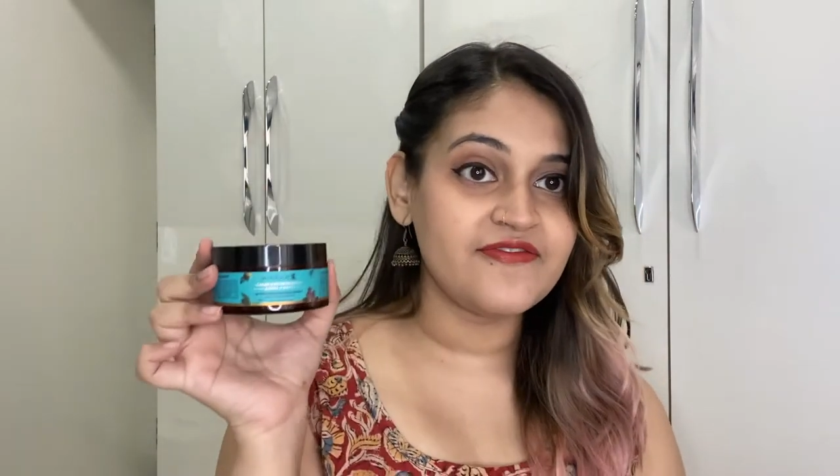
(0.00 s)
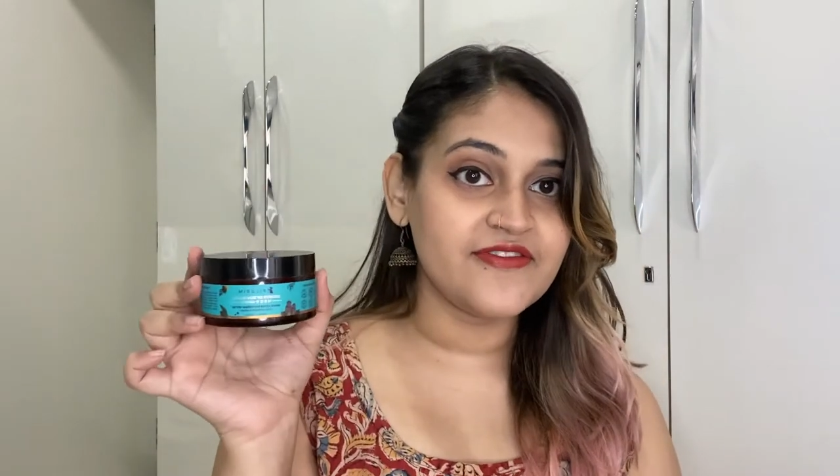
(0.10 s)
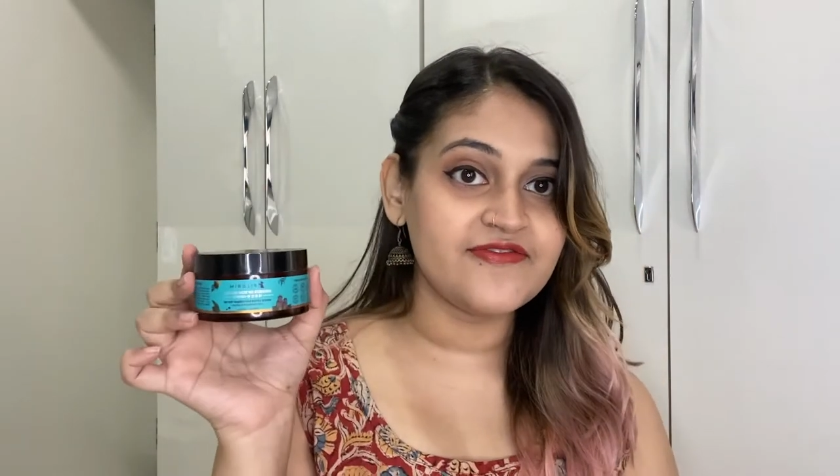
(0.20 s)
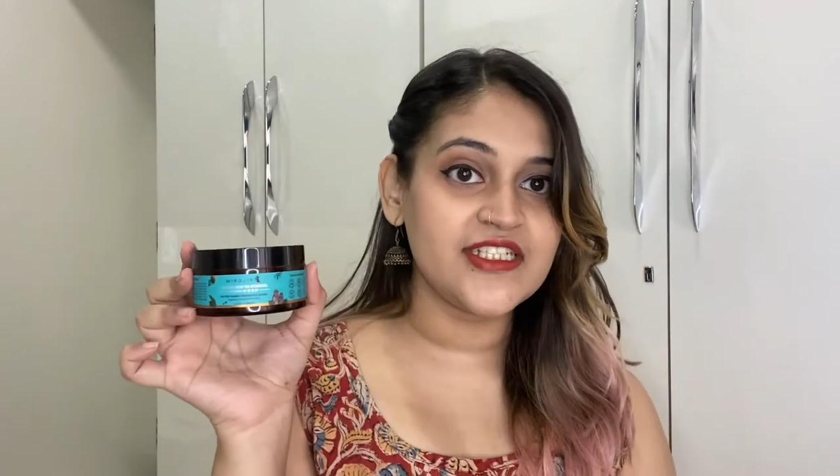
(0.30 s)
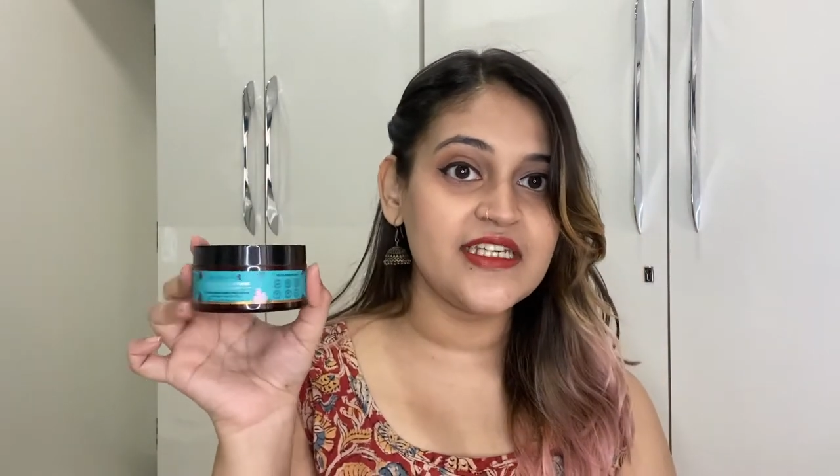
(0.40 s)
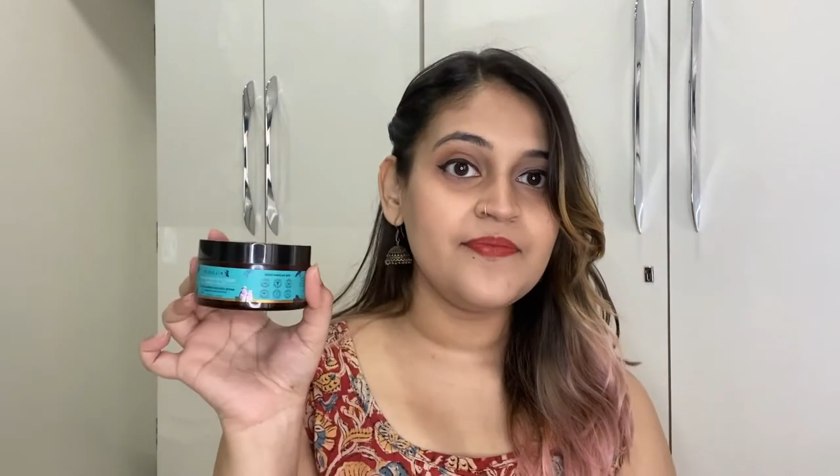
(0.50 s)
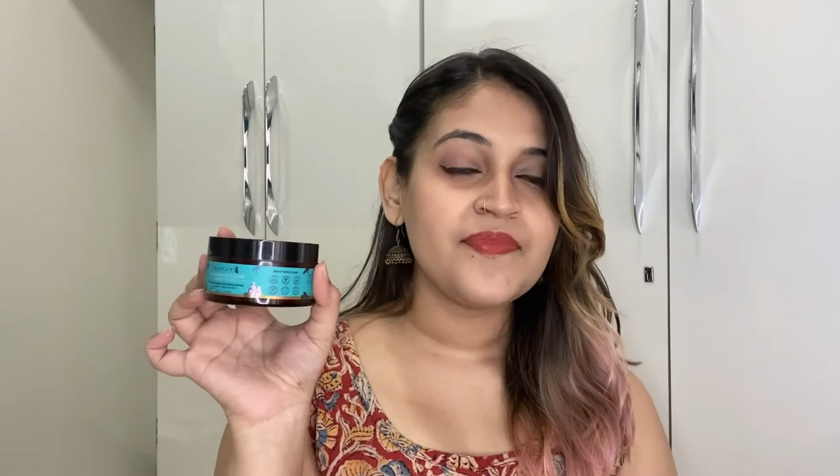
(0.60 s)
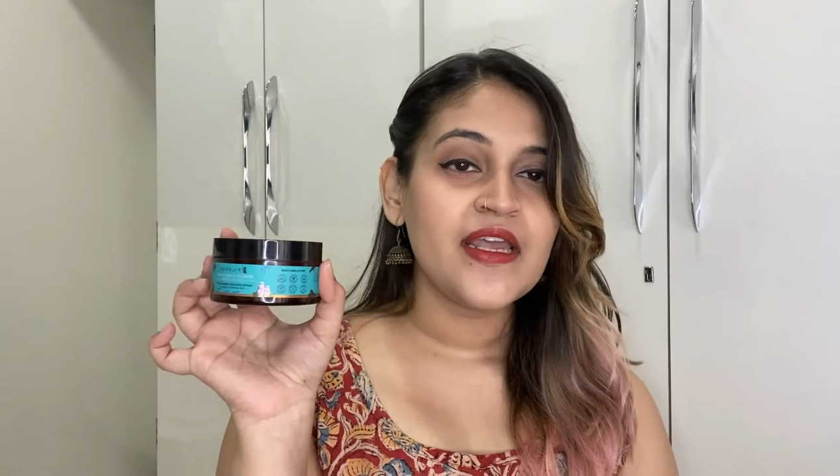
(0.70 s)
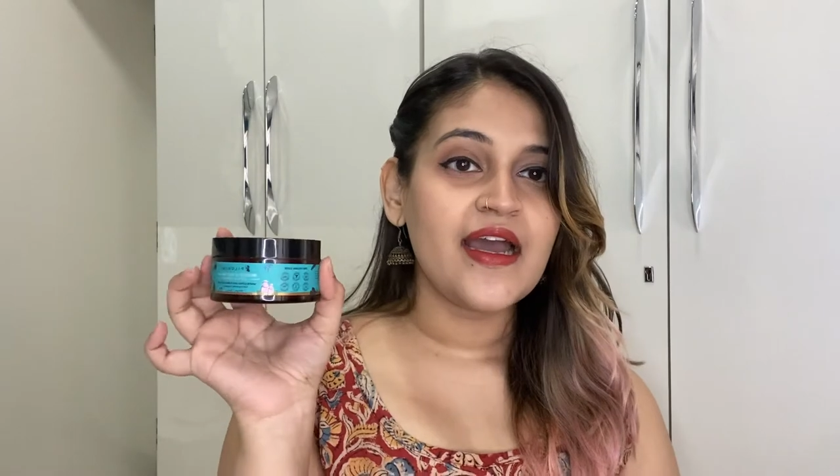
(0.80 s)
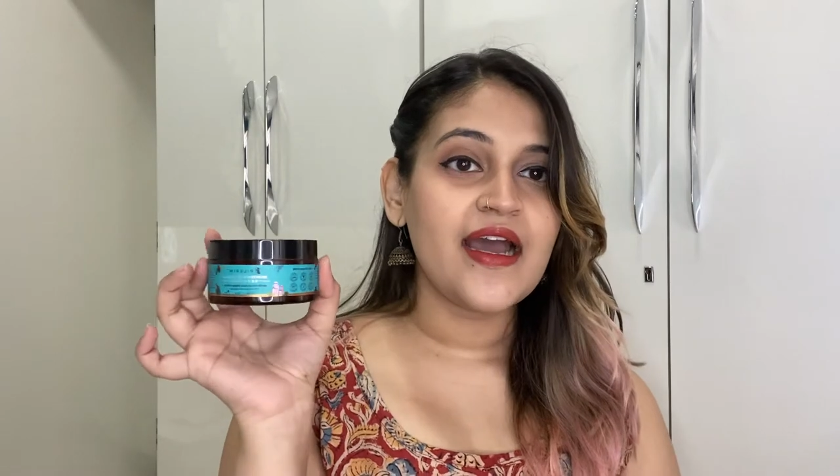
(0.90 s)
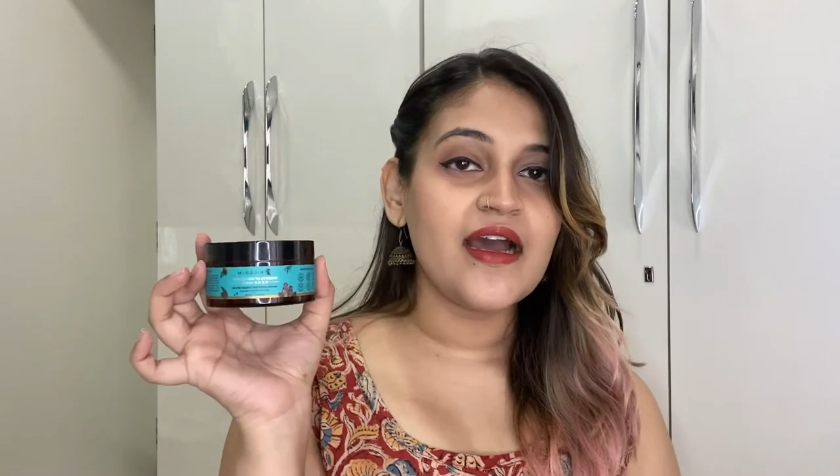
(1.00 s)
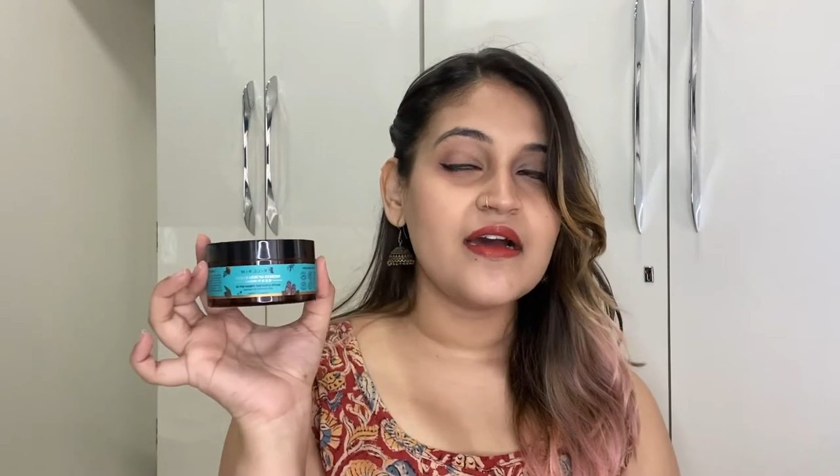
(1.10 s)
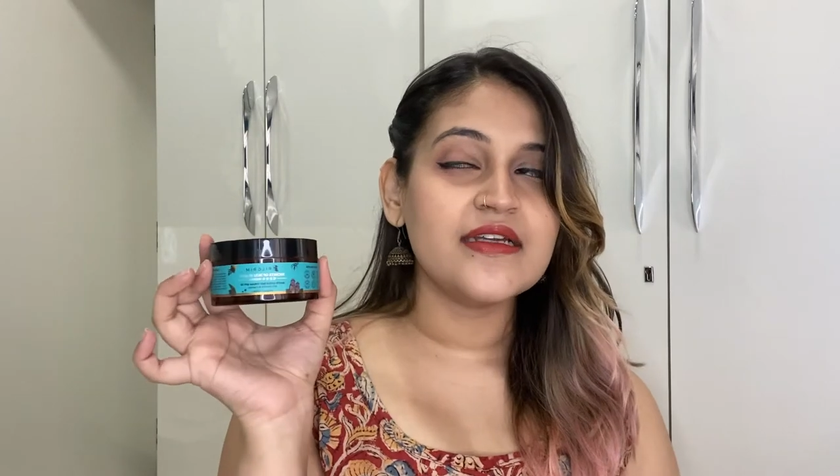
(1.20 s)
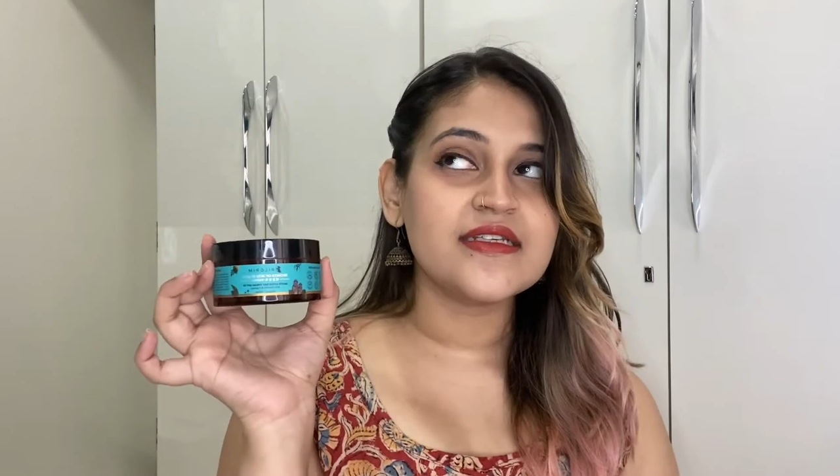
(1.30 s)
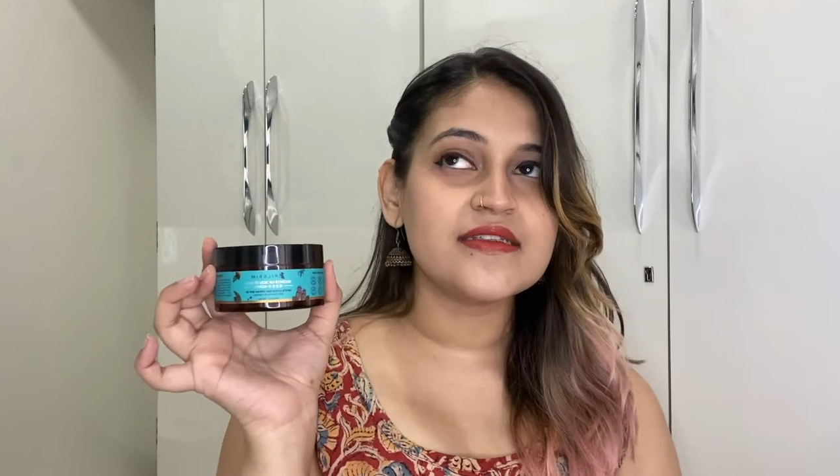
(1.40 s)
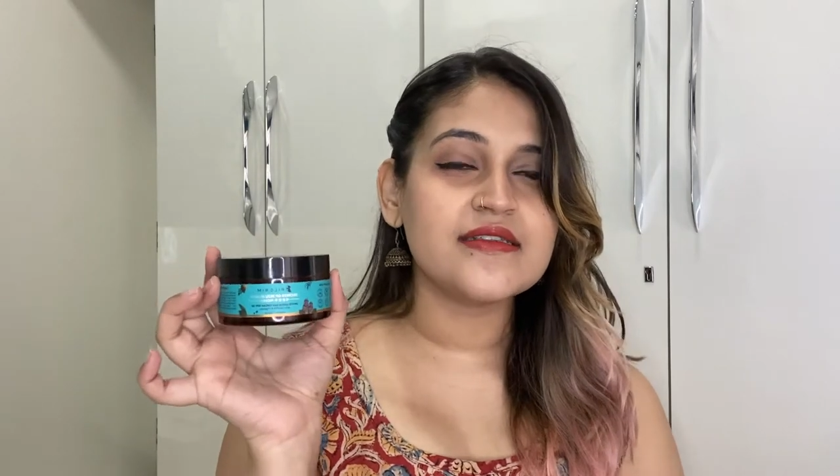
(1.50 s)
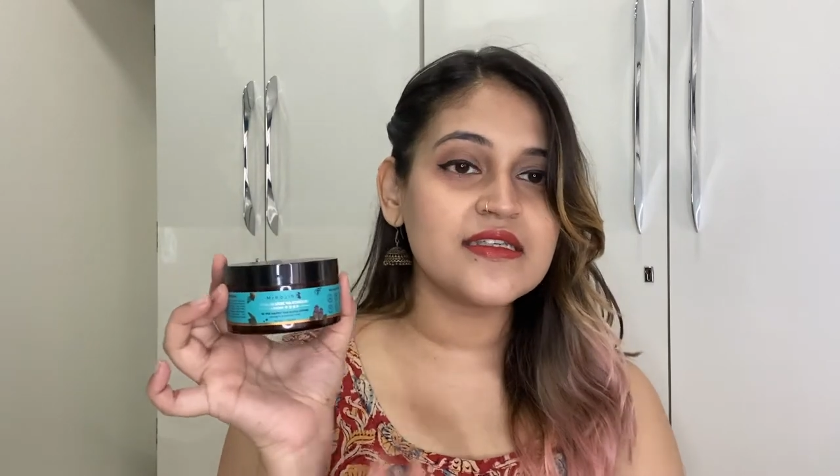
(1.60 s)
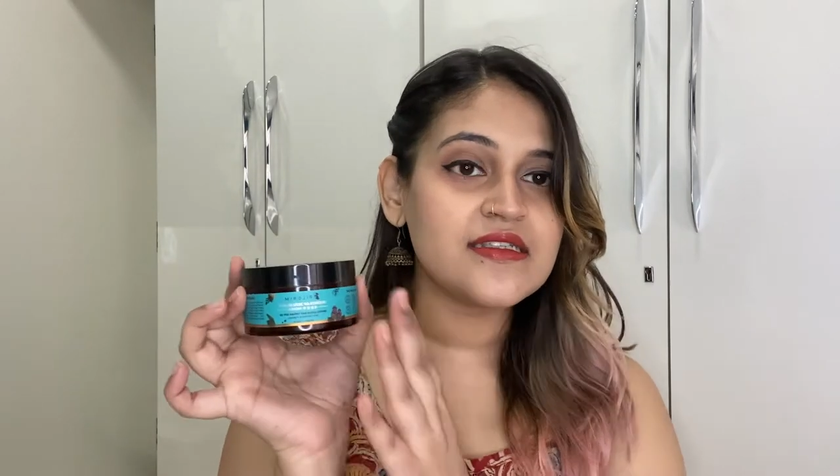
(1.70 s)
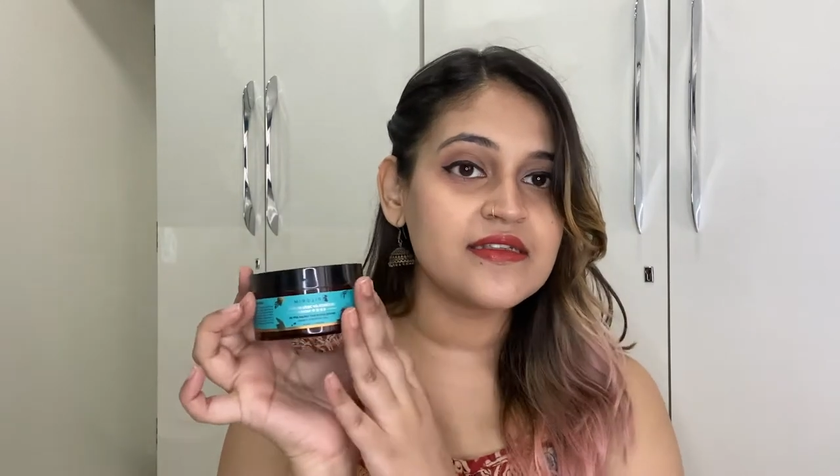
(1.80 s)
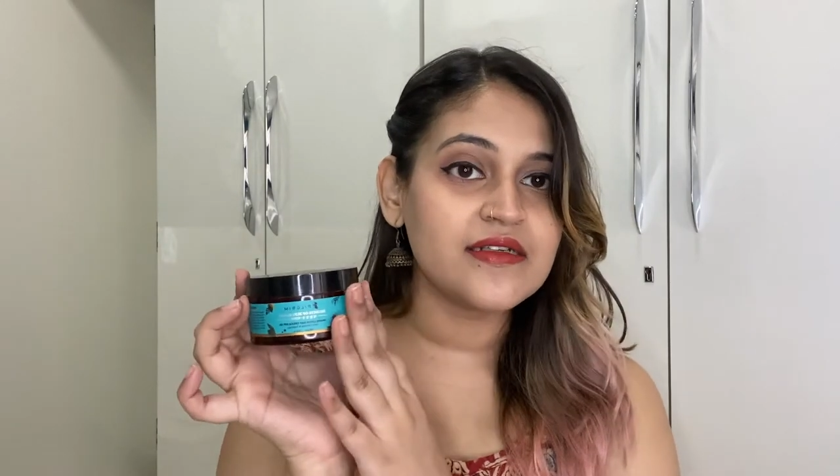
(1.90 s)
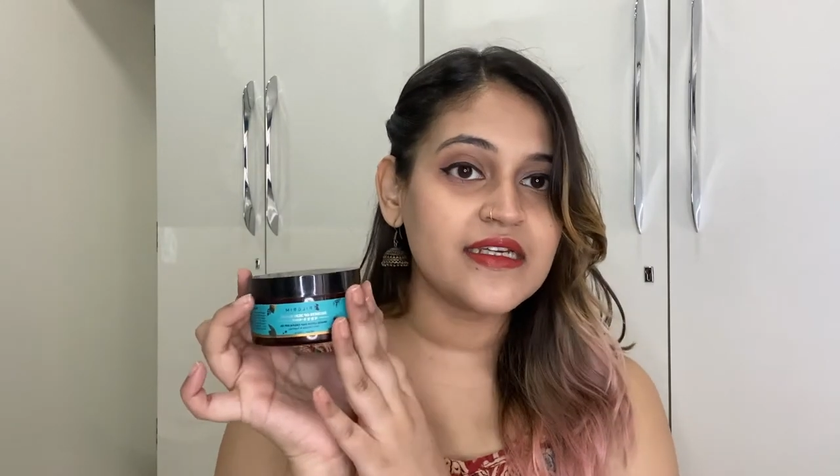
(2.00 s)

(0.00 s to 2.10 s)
50. This